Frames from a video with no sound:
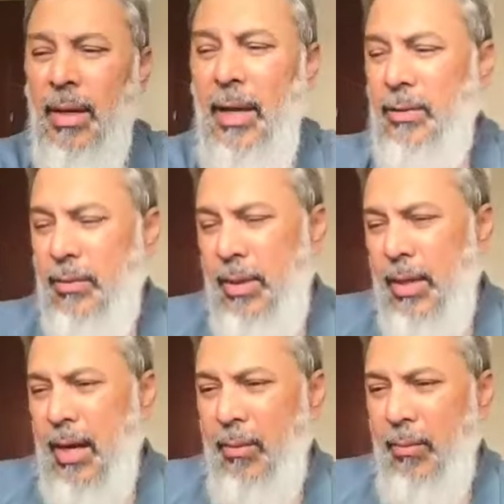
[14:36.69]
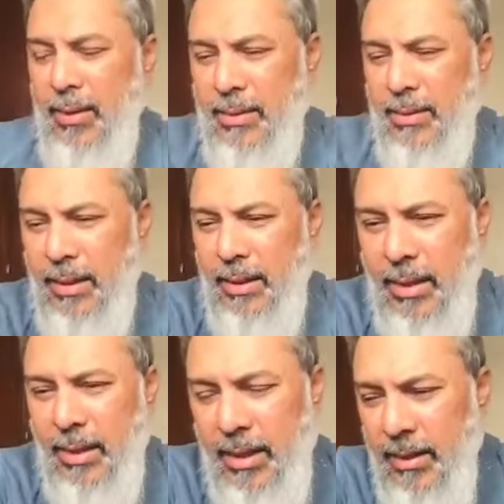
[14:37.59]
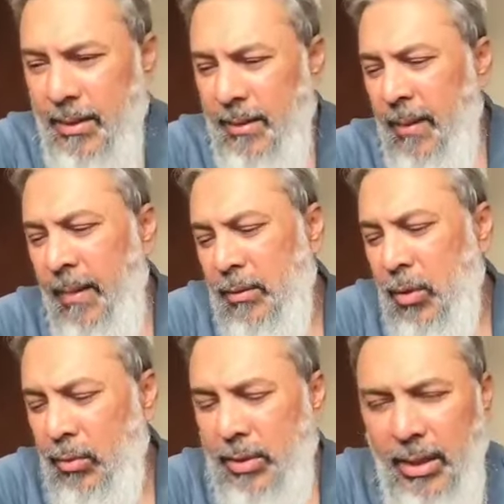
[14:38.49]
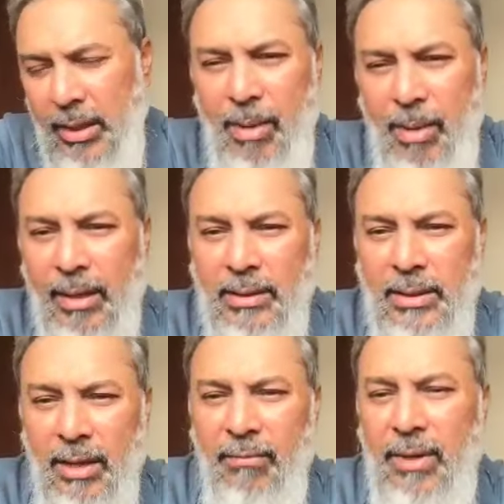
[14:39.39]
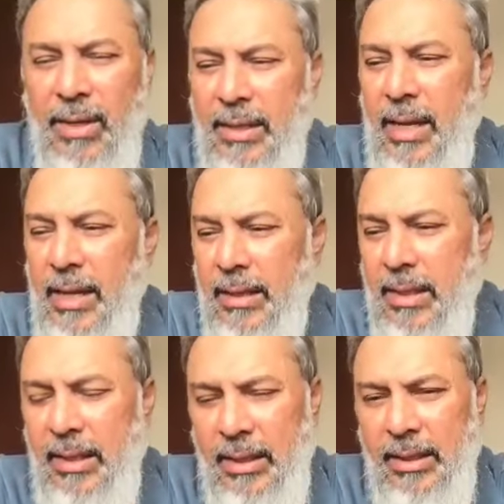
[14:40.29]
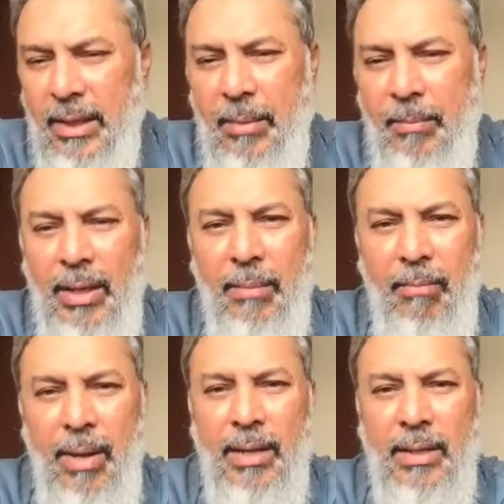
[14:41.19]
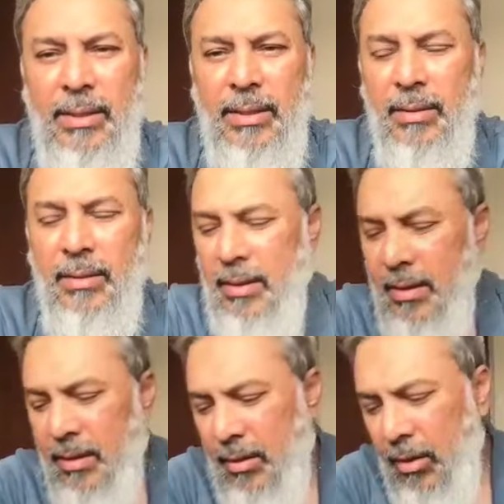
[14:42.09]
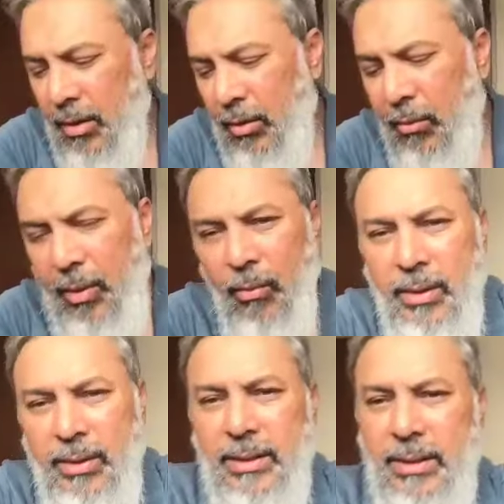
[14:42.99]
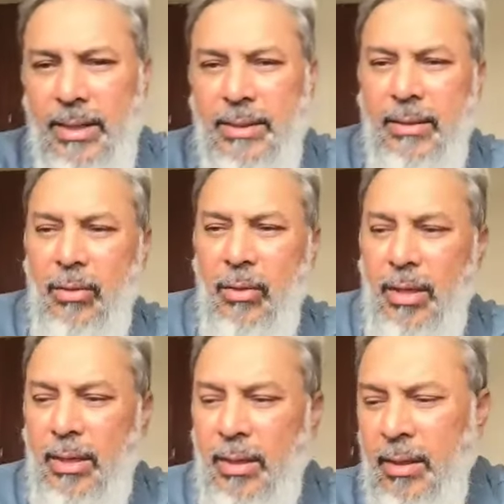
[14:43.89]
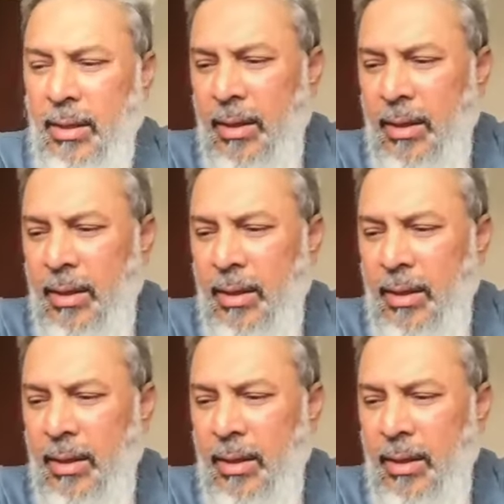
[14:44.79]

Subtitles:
And so here I was sitting there, totally embarrassed, every day sitting there being embarrassed, not knowing what these guys are talking.